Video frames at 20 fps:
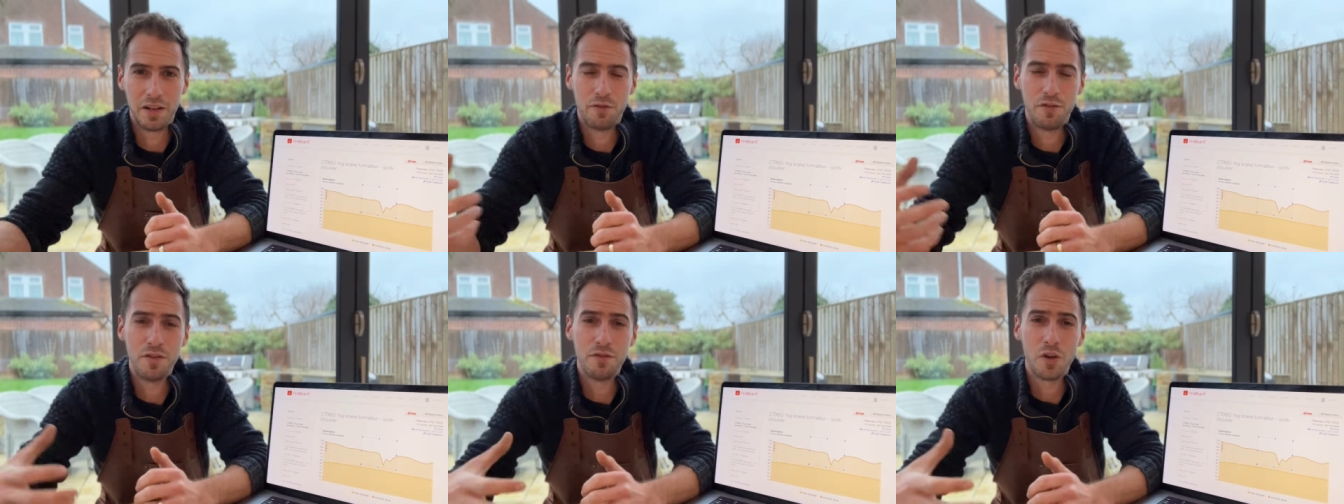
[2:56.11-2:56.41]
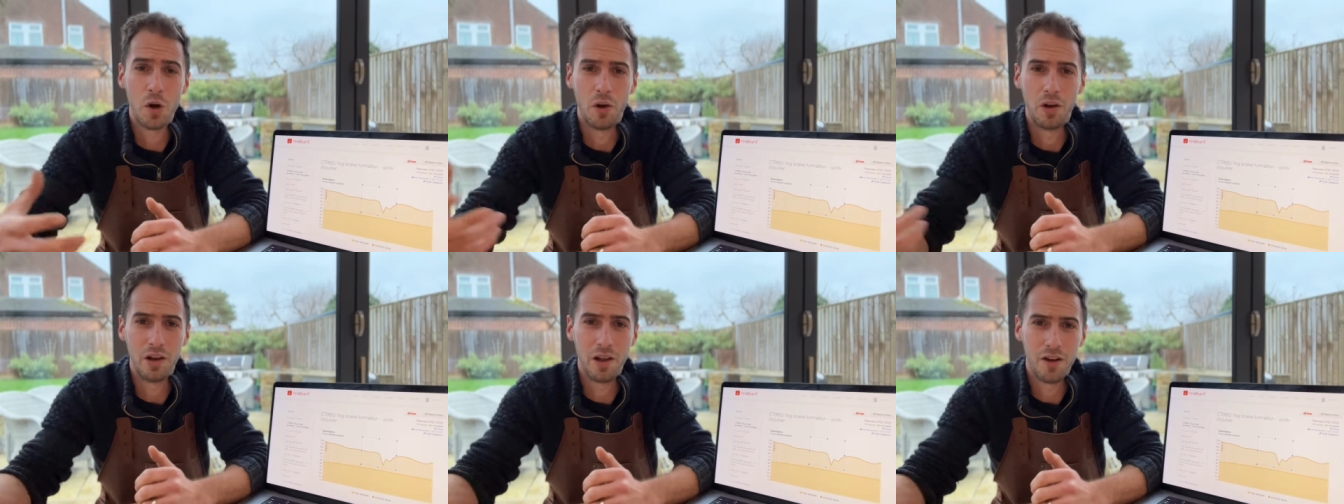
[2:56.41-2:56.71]
If you've
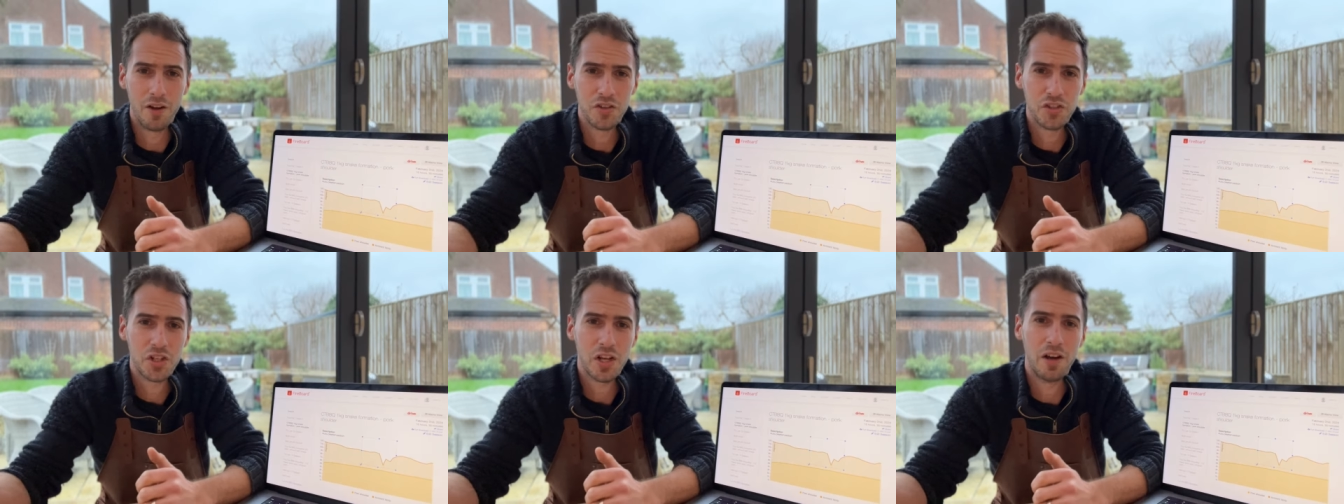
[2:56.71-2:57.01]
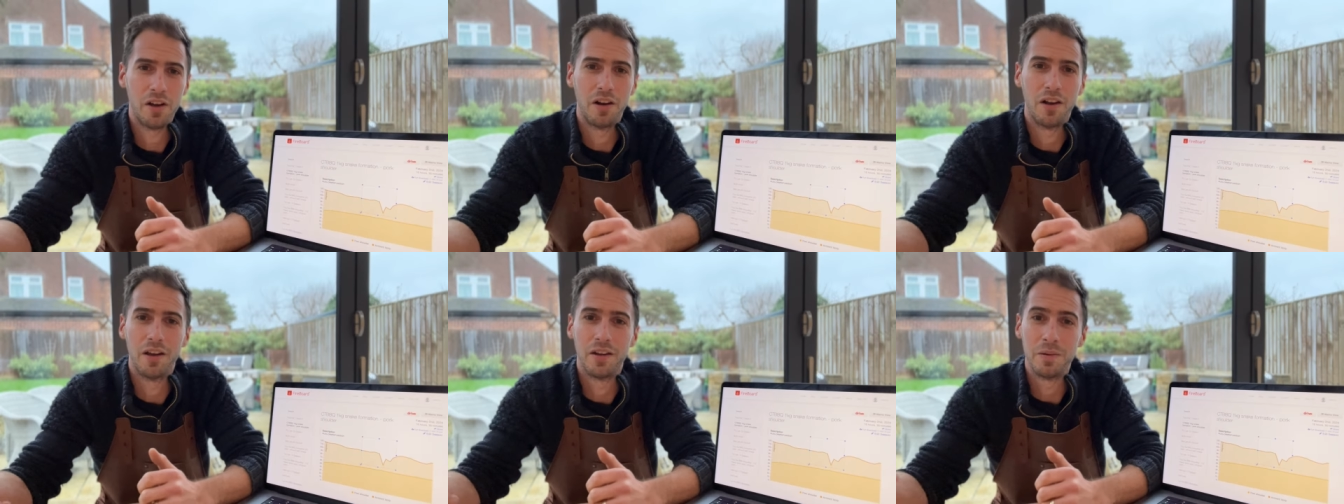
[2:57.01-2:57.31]
got a large
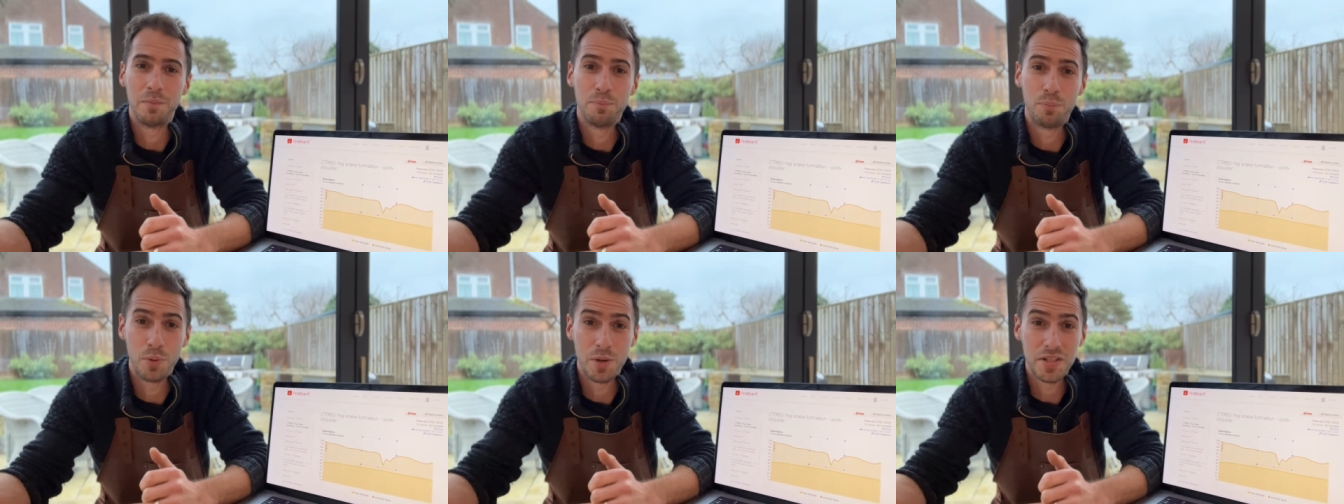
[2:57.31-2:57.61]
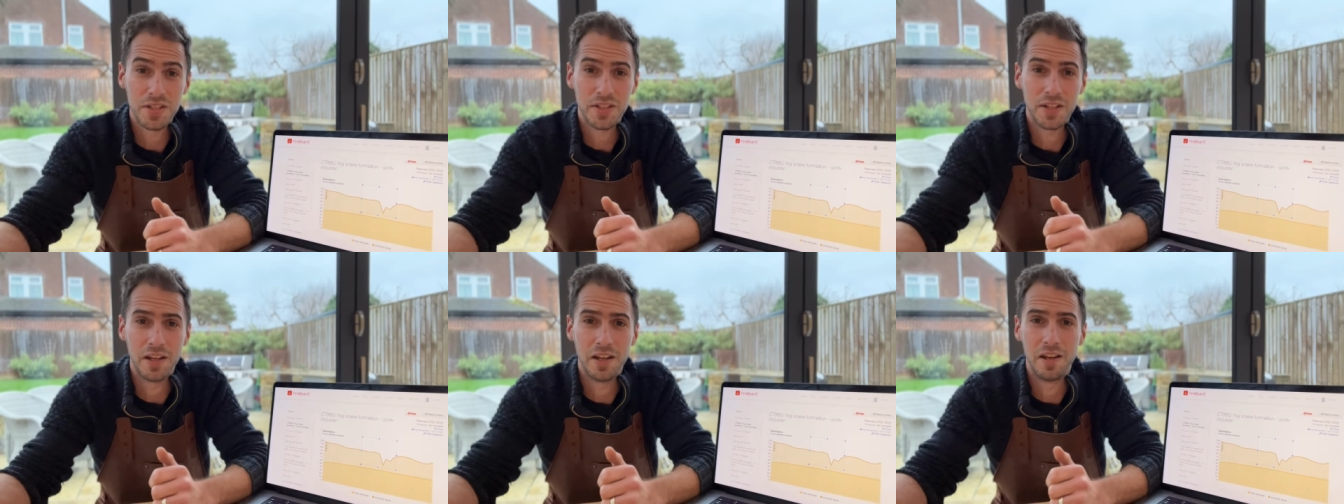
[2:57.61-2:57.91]
cut like
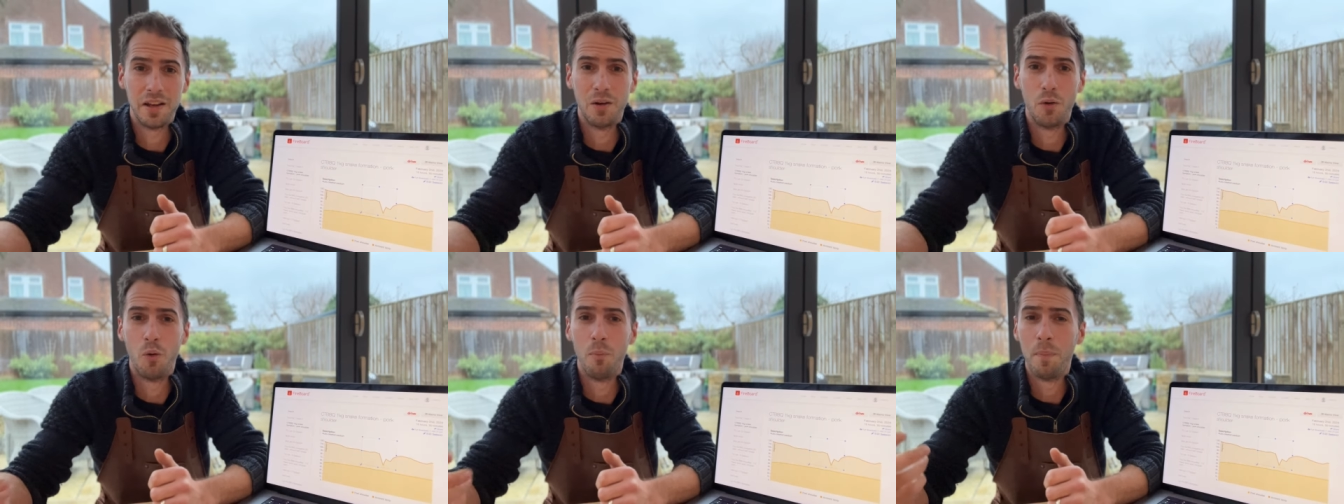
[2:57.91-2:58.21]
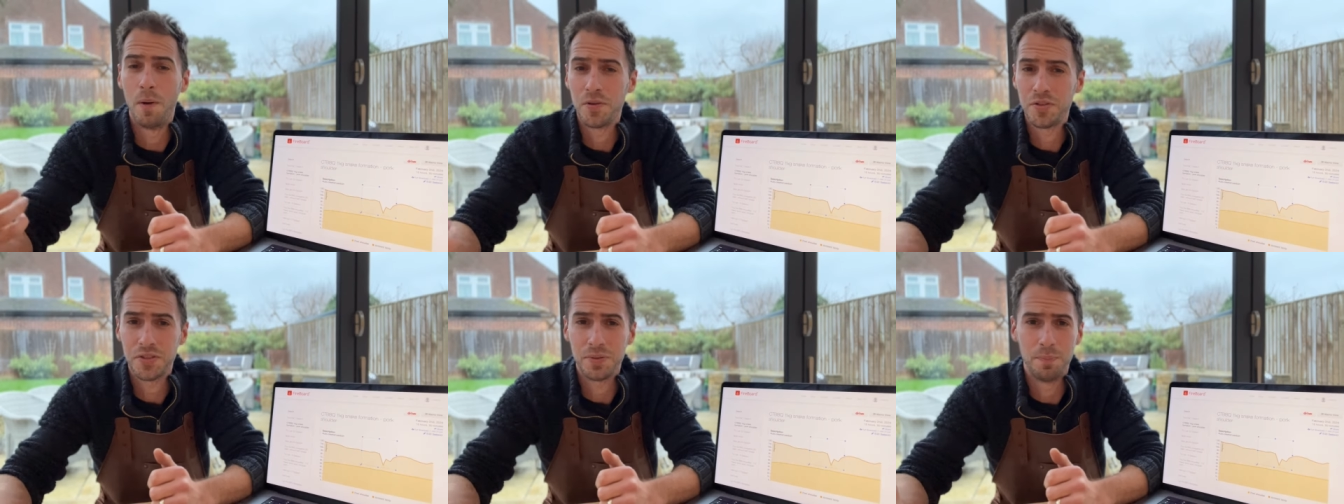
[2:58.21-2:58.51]
brisket or
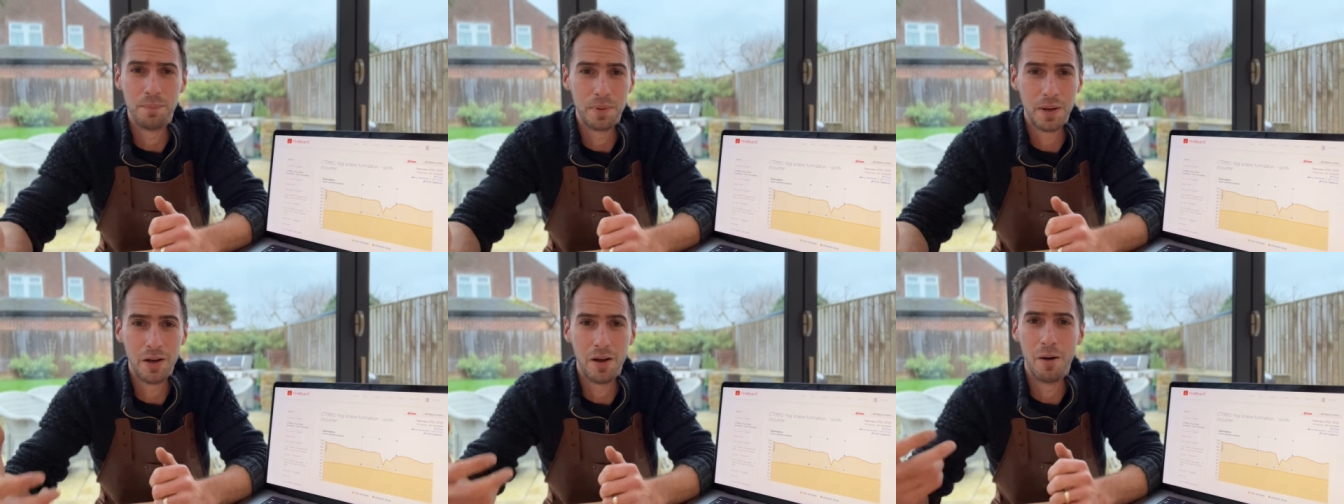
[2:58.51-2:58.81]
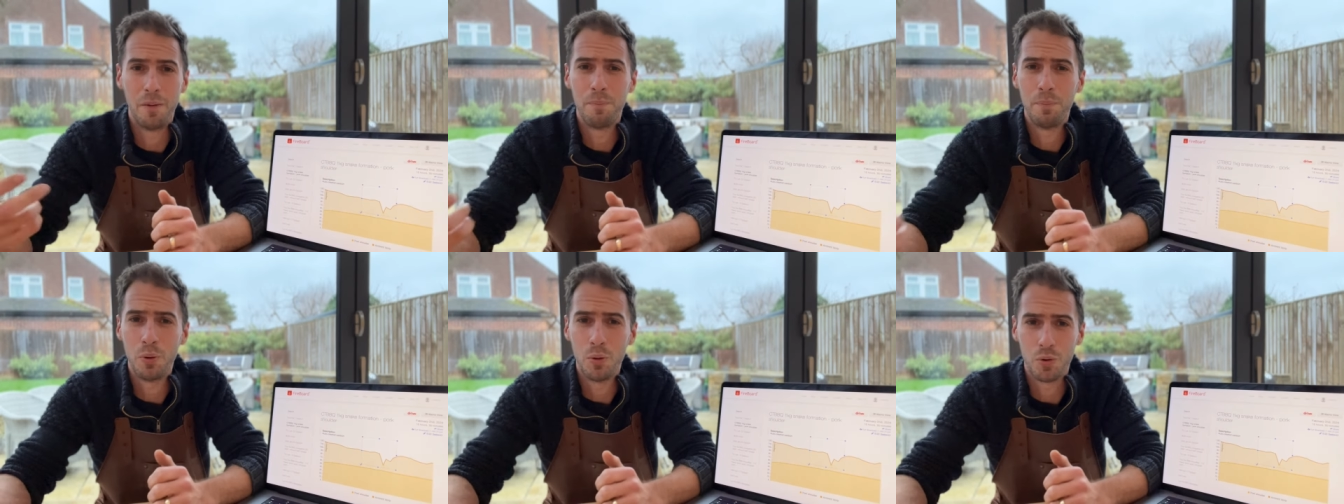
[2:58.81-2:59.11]
Boston
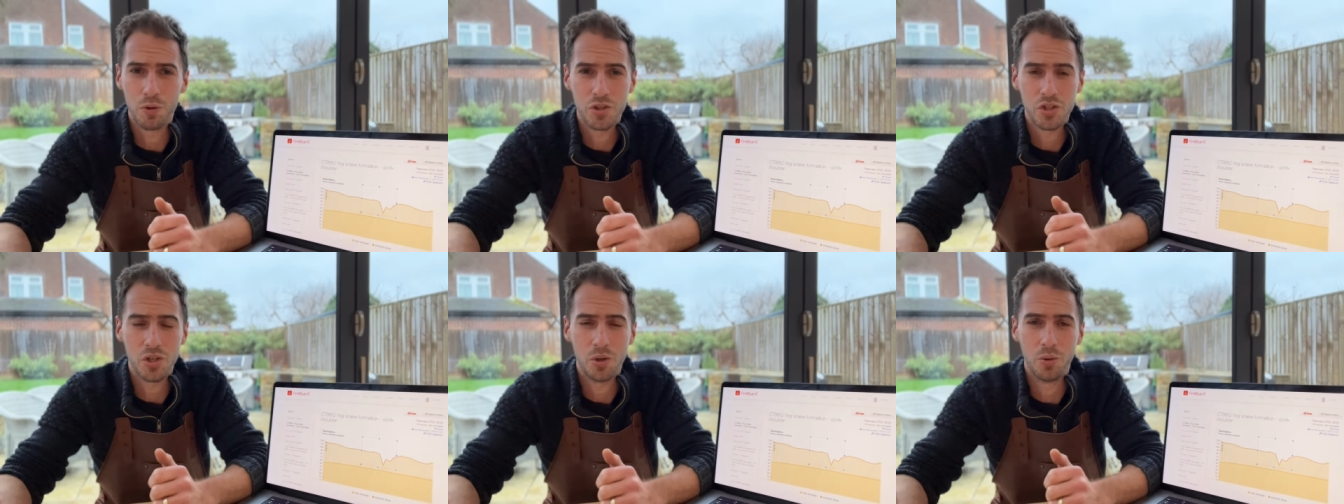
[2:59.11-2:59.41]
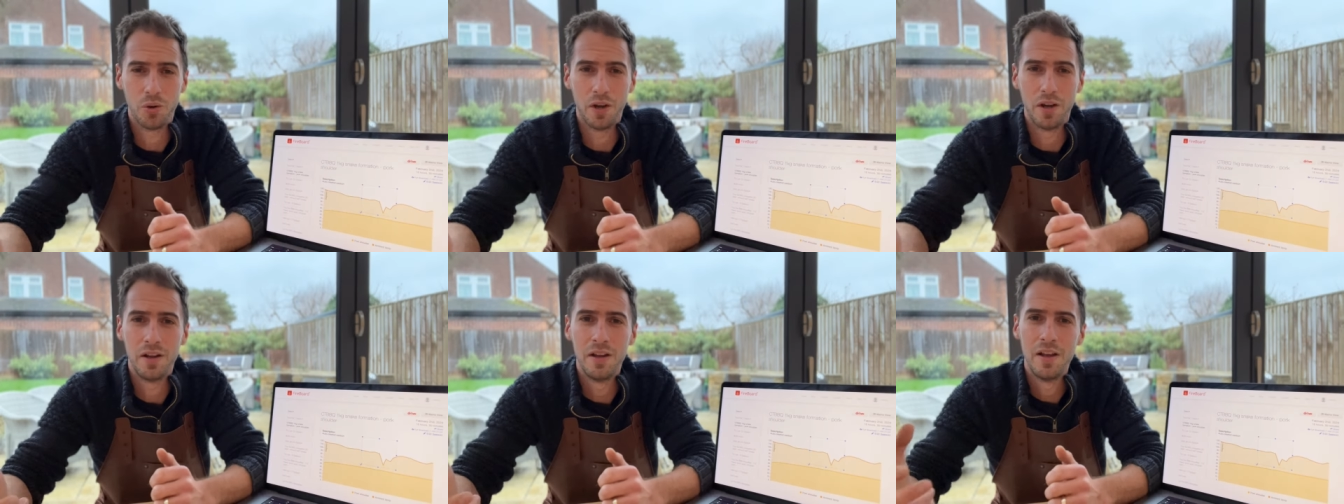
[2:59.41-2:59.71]
butt, or pork
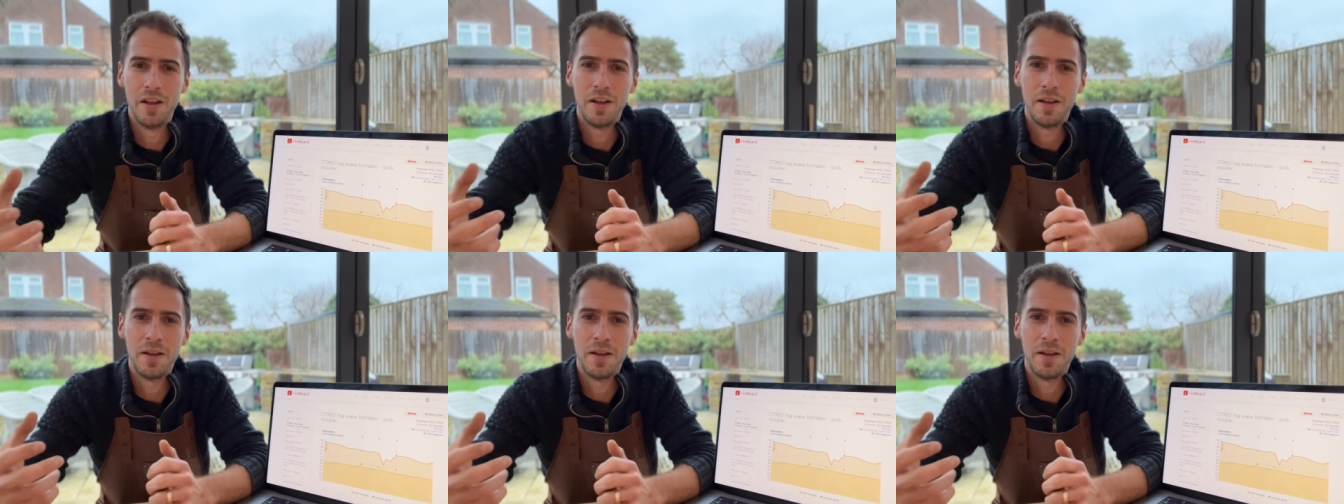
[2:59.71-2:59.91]
shoulder,